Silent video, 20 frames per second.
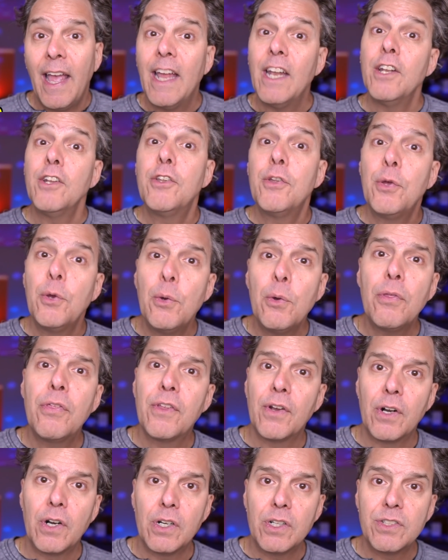and two
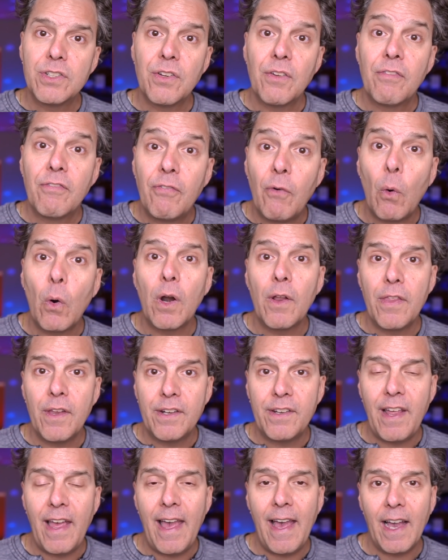thirds for the
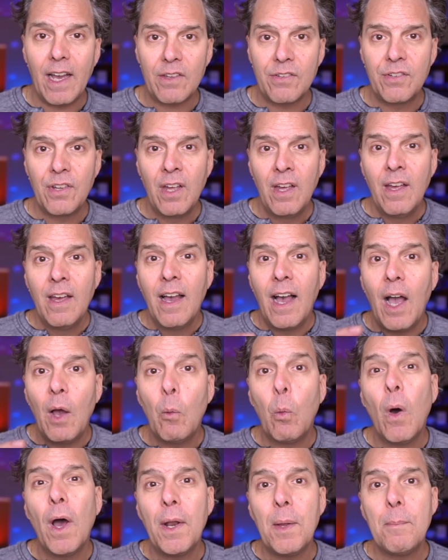text. I
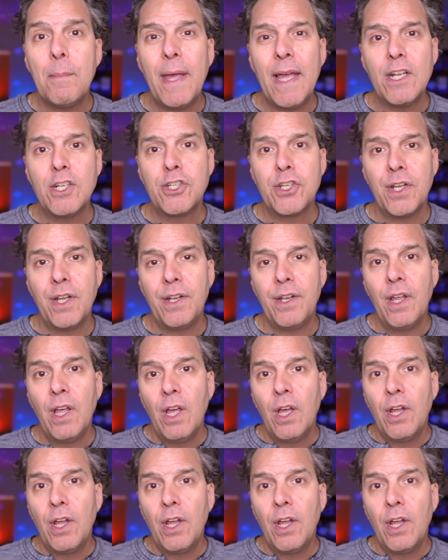wanna mention,